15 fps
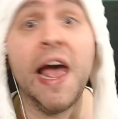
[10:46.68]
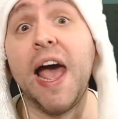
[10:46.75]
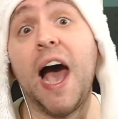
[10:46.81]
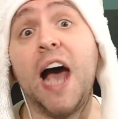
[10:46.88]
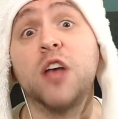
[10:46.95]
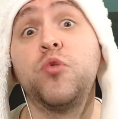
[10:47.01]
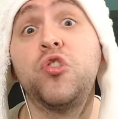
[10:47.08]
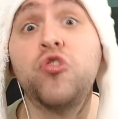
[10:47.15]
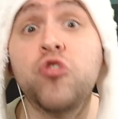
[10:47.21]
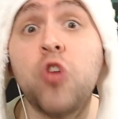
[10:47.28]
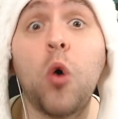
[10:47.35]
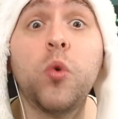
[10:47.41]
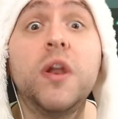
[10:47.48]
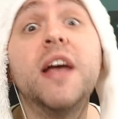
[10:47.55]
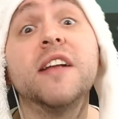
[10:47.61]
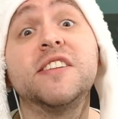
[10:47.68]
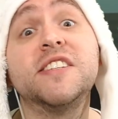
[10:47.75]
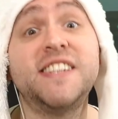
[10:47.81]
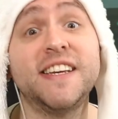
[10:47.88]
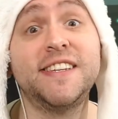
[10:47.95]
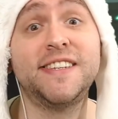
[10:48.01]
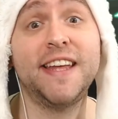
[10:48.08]
as we're so near to
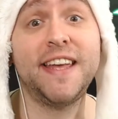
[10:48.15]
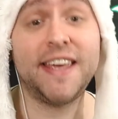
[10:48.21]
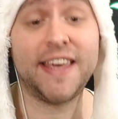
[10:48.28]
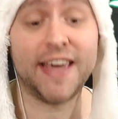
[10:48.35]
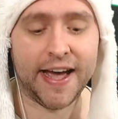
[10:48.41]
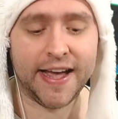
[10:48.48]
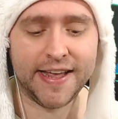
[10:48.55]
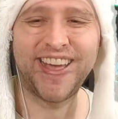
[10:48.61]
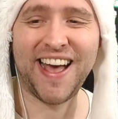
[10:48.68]
16k.